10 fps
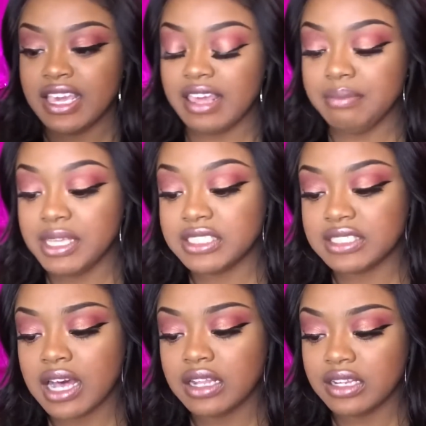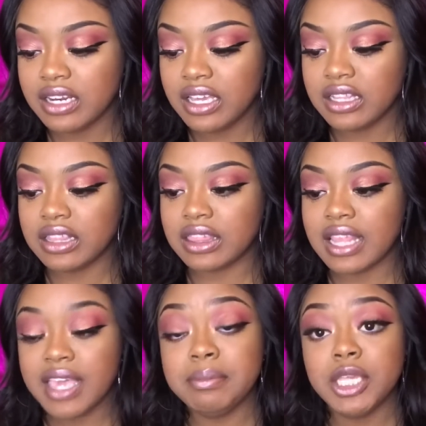and me styling it,
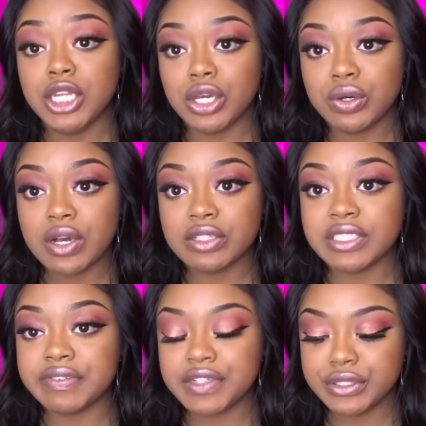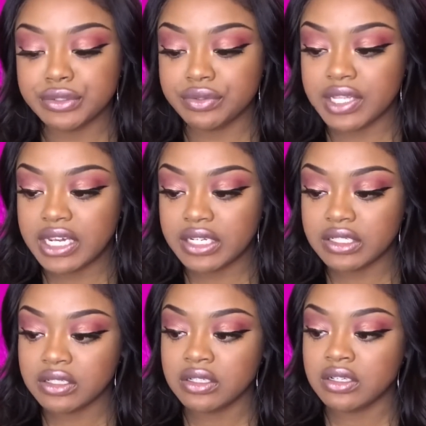let me know. I'll definitely do
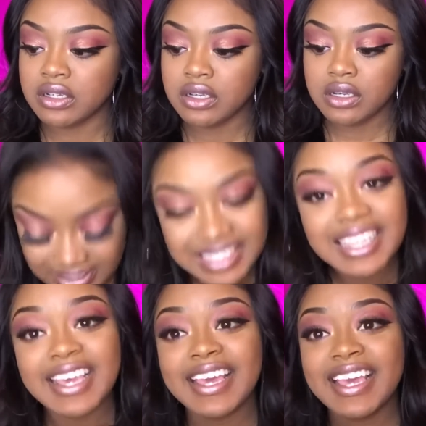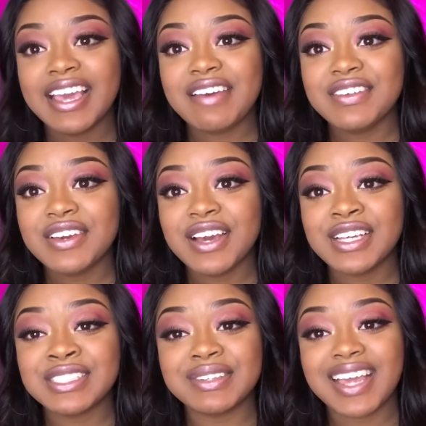that. If you
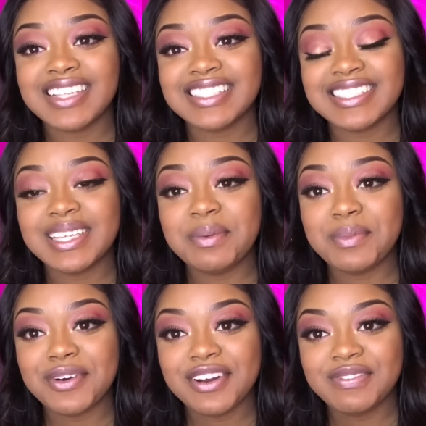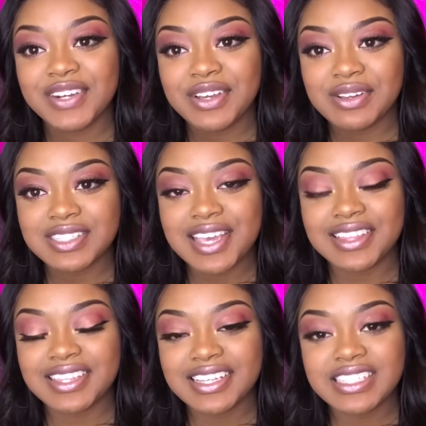guys would like to see more videos
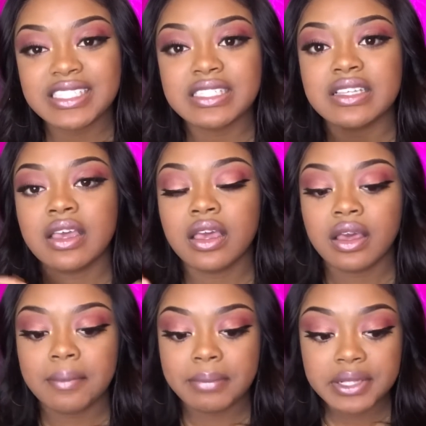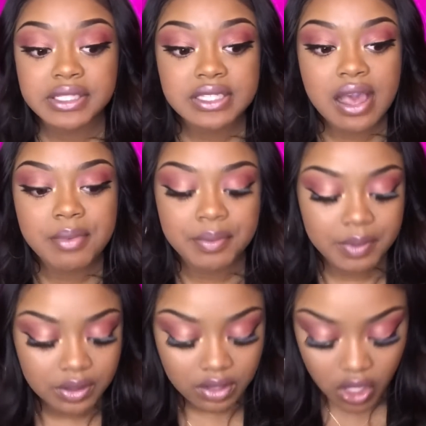like this, please comment
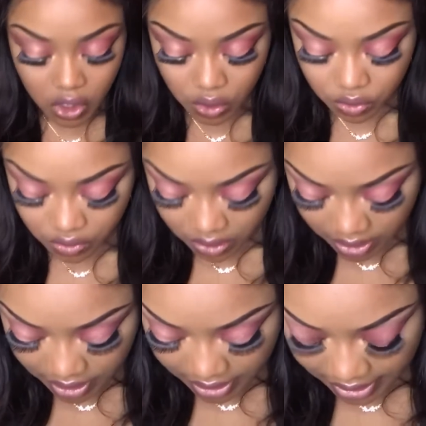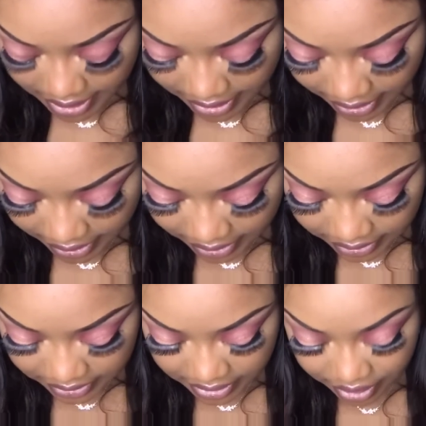below.
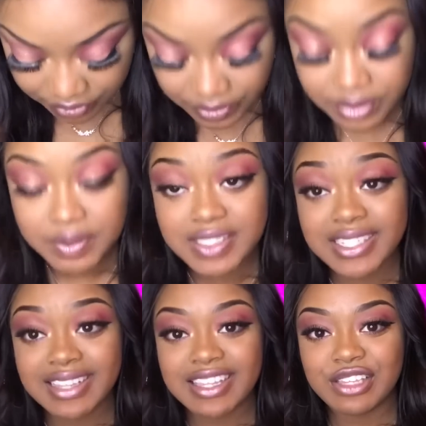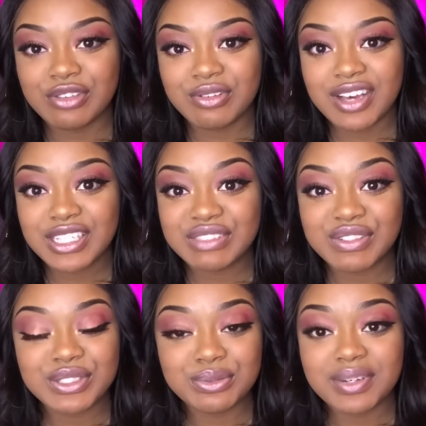And I really want to say thank you guys for
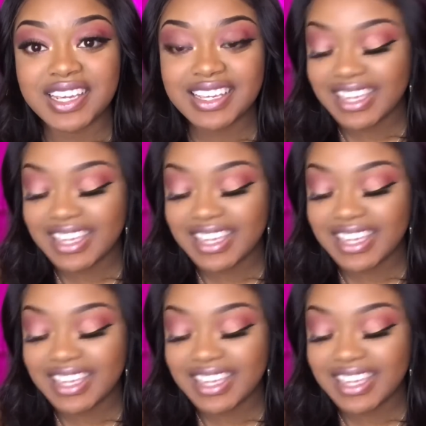tuning